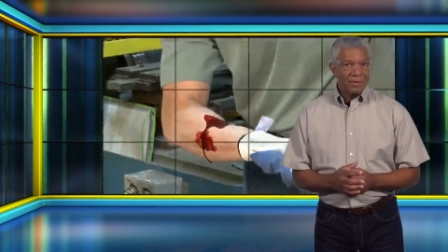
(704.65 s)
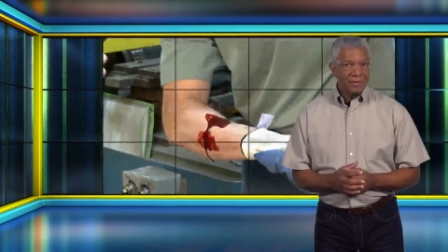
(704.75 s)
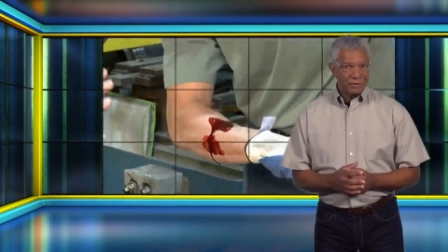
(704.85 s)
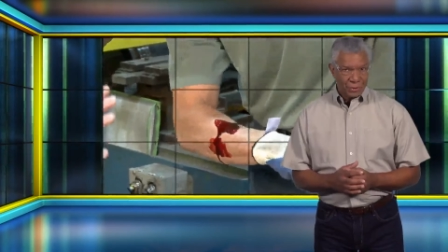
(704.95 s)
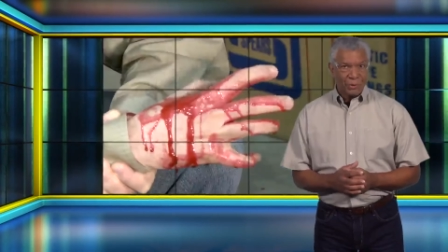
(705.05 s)

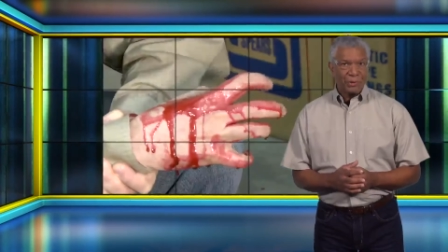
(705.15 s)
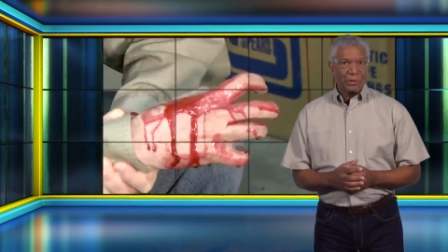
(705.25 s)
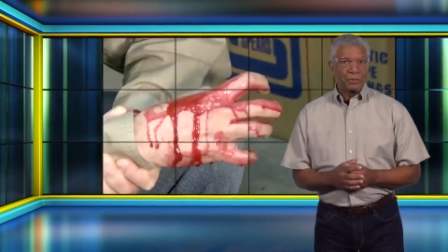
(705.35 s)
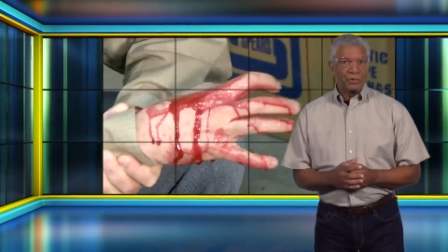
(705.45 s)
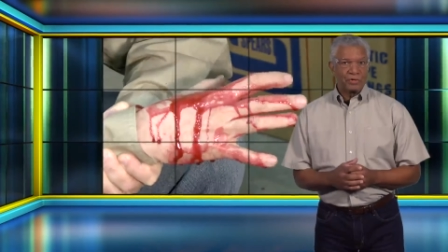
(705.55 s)
controlling
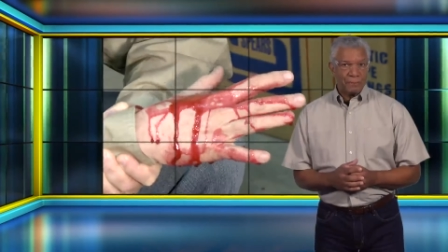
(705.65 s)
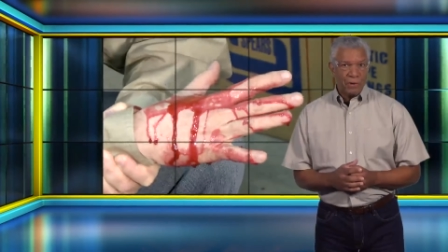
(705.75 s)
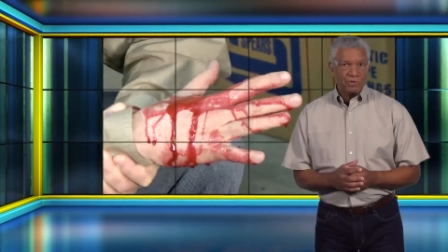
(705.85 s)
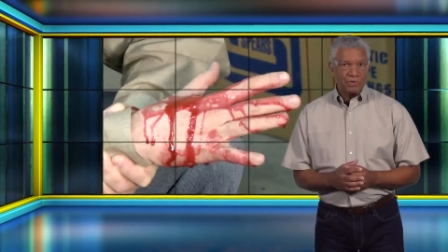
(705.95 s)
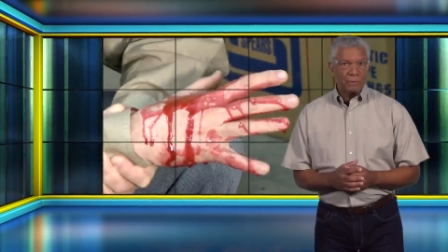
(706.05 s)
your
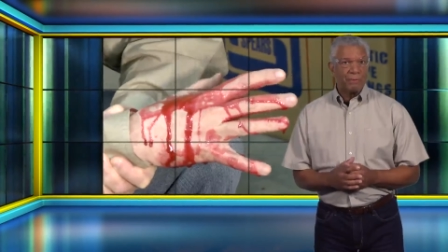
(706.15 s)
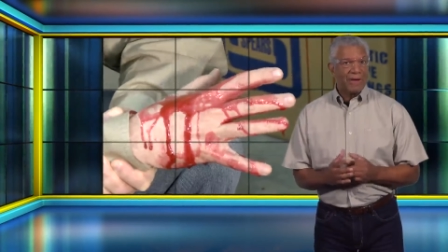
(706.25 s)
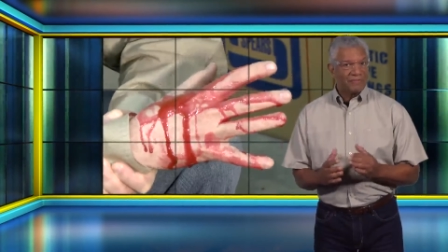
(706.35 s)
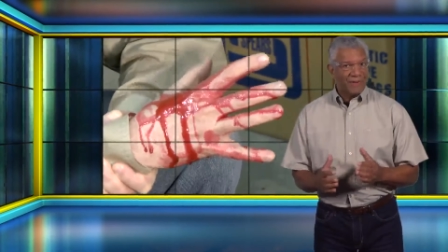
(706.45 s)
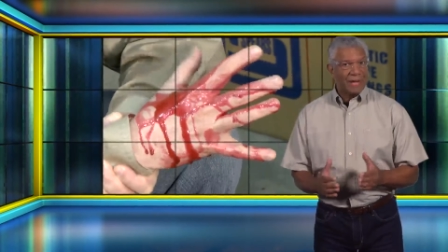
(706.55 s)
exposure
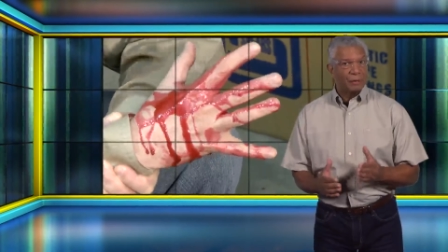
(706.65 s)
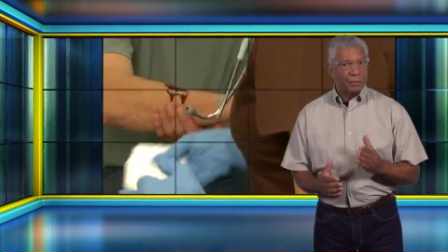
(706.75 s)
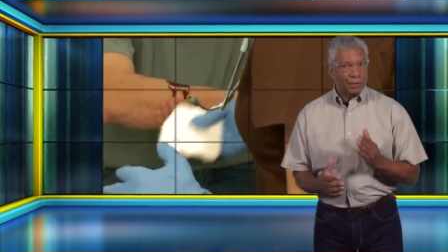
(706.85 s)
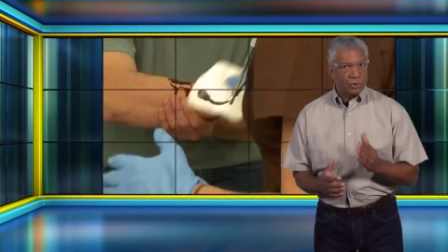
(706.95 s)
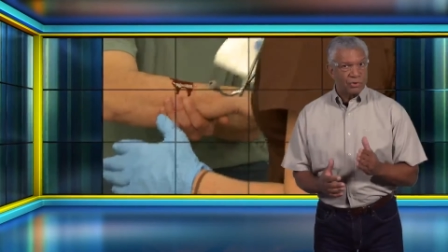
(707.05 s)
by
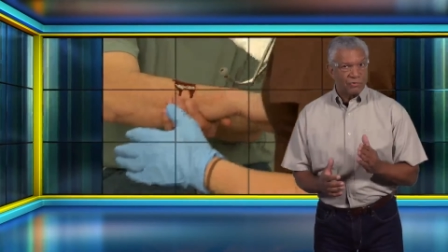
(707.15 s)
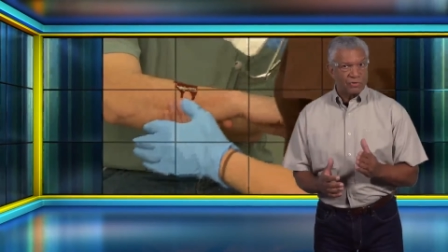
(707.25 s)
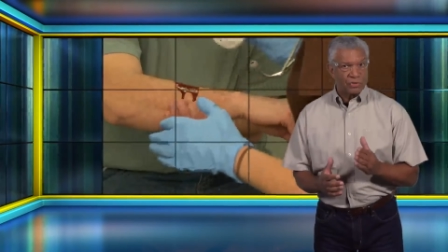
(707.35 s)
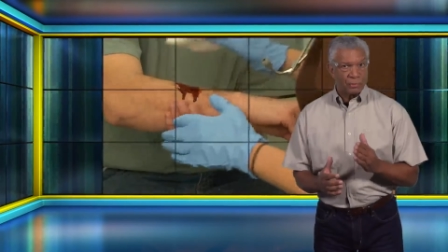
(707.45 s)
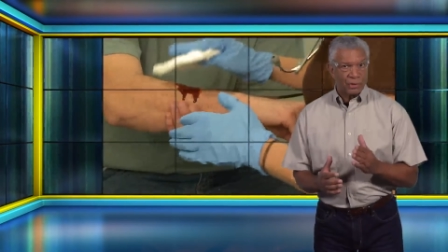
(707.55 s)
following
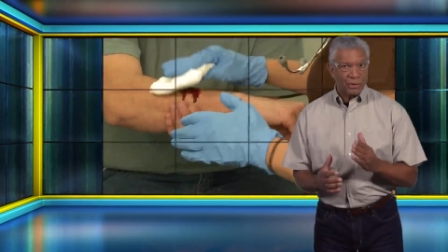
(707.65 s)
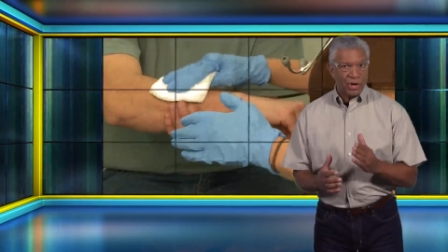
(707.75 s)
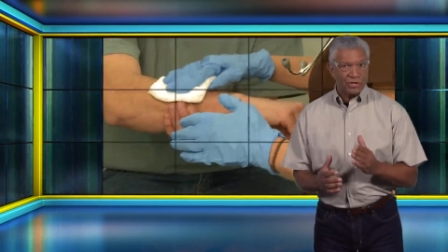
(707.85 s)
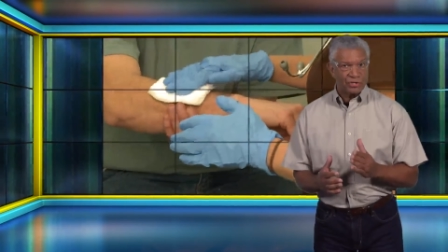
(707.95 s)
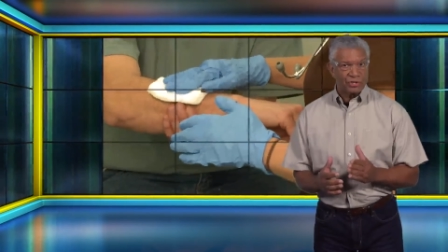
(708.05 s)
universal
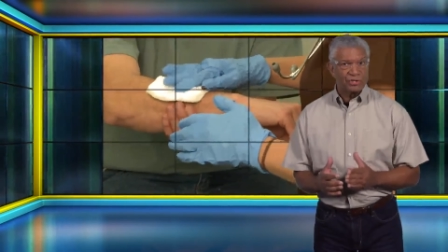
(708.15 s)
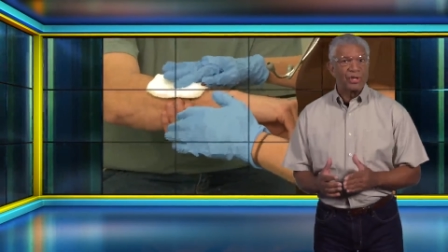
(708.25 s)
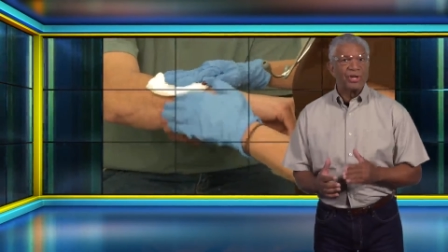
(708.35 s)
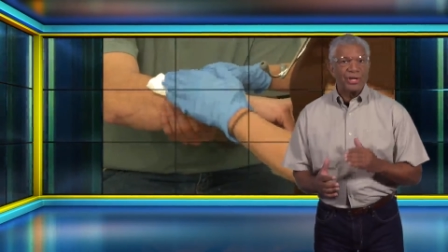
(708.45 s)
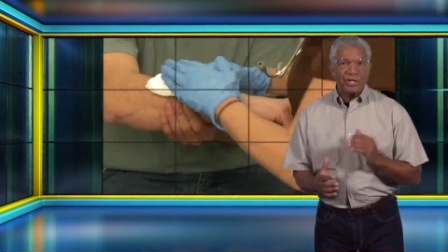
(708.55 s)
precautions
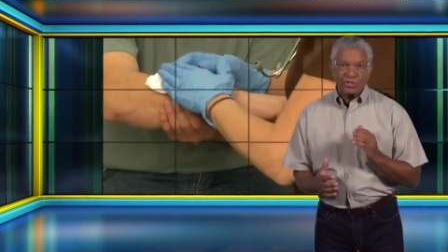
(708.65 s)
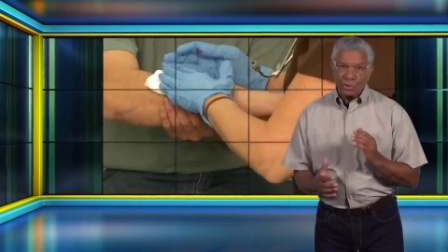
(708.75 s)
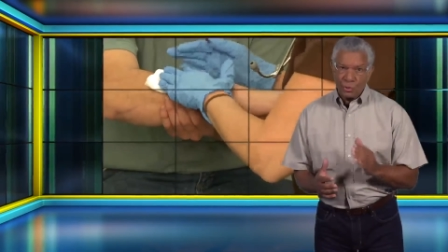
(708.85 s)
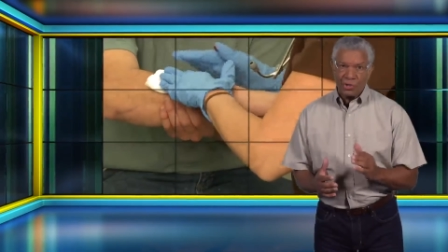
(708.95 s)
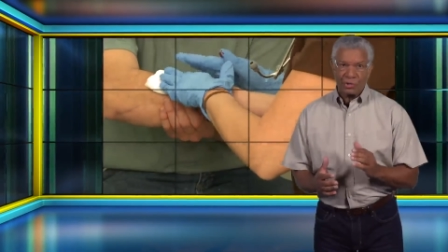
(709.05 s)
is
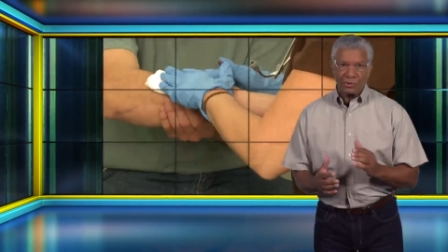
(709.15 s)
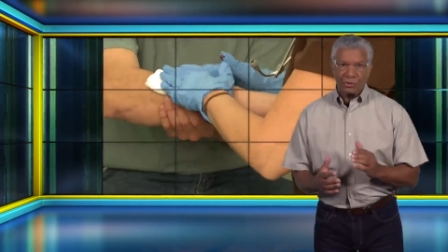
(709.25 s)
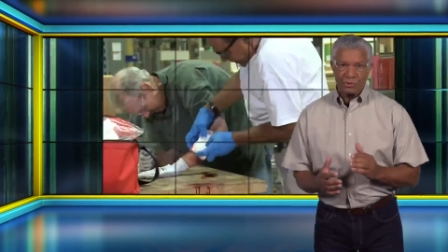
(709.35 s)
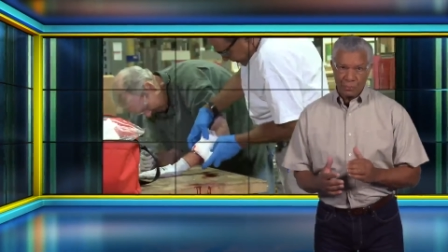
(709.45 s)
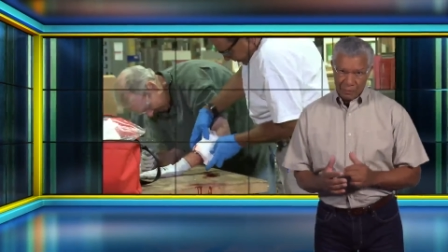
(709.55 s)
critical
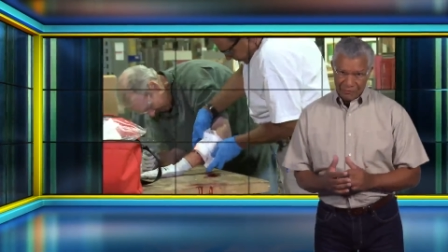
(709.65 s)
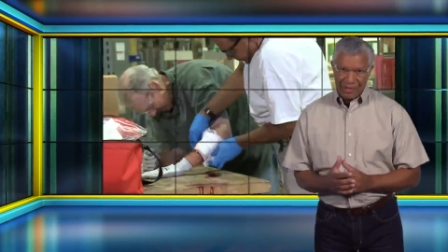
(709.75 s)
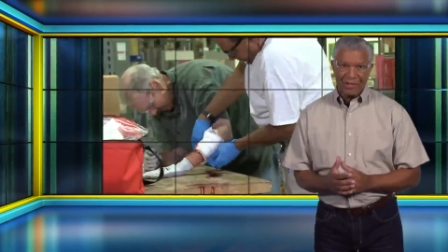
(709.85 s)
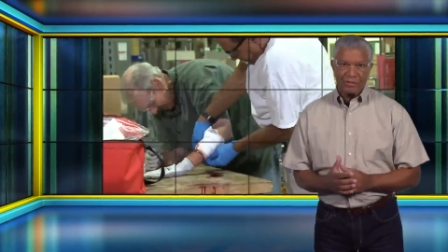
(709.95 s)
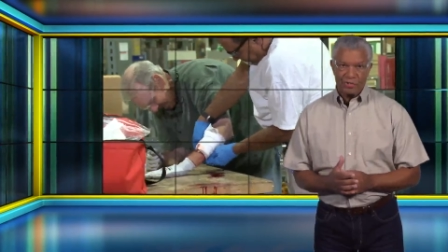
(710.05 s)
to
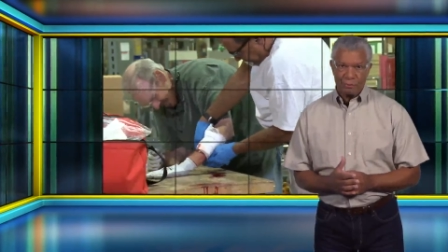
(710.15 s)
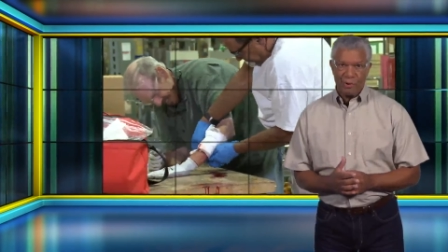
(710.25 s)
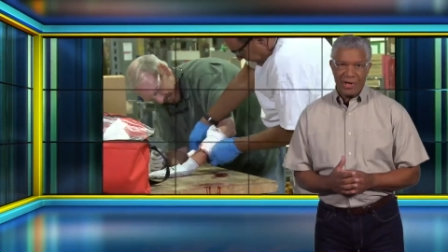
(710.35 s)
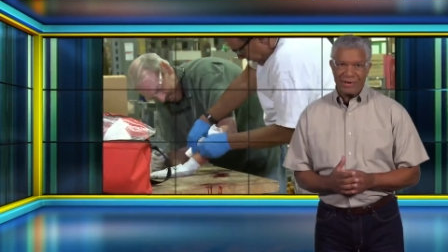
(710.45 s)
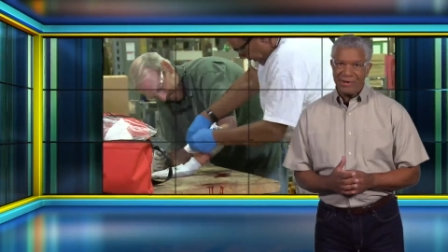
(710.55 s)
preventing the
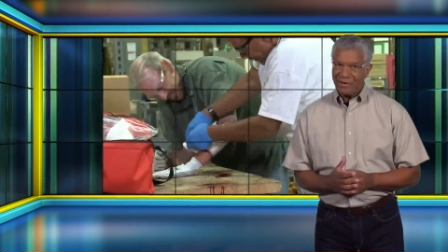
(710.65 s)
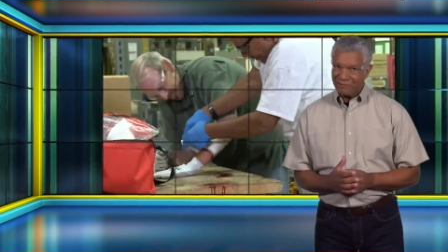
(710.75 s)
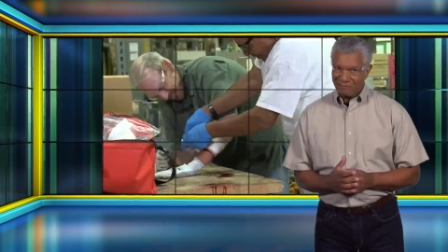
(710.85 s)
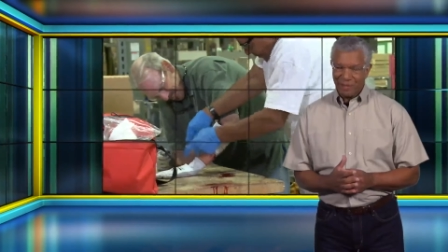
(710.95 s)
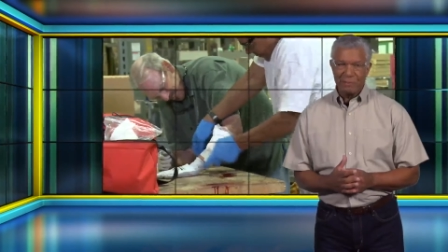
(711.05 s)
spread
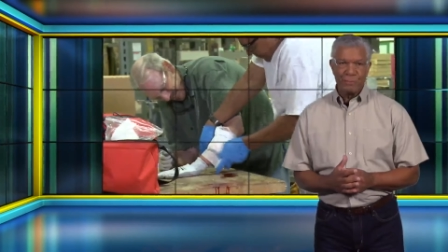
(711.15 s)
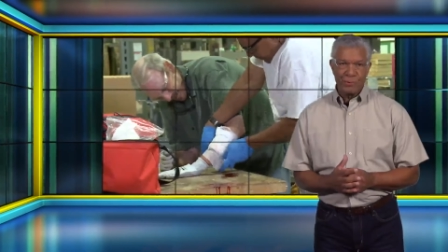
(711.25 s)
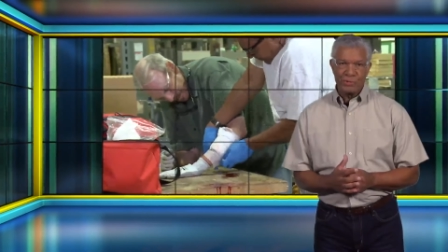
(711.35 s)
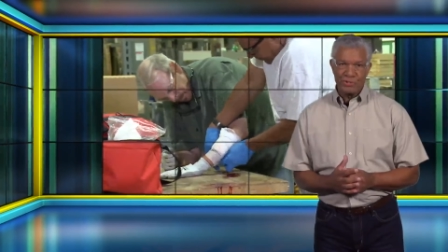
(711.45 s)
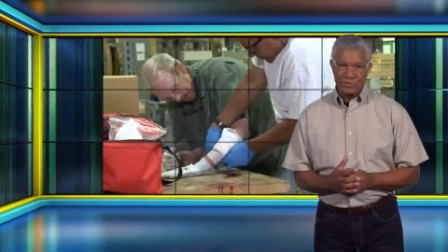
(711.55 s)
of
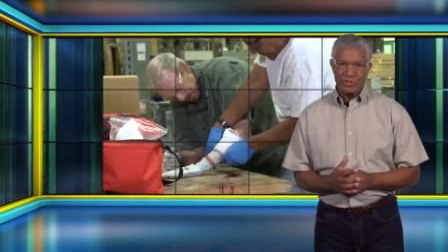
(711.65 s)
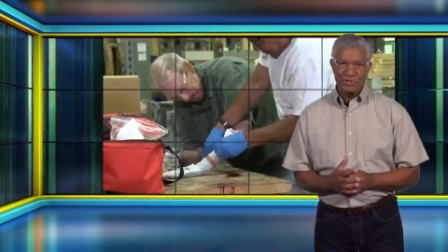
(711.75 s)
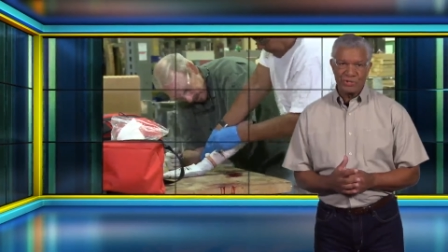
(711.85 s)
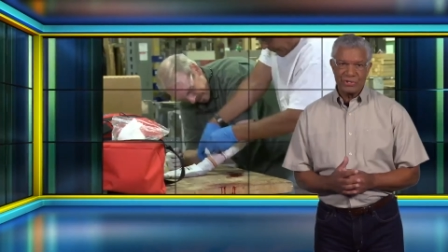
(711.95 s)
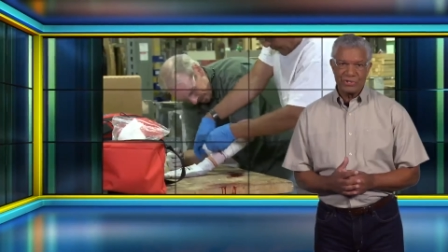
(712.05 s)
bloodborne
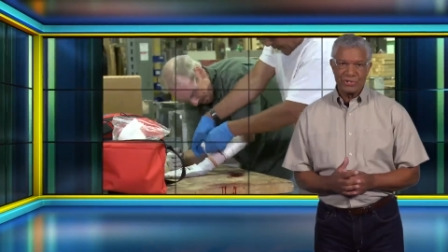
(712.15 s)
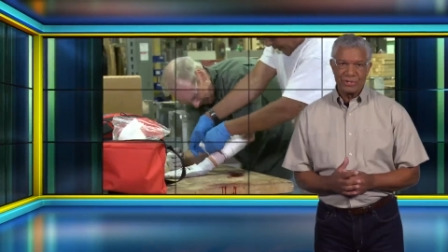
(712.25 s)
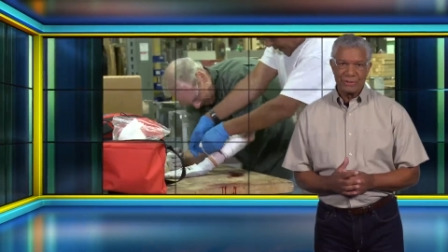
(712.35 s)
diseases.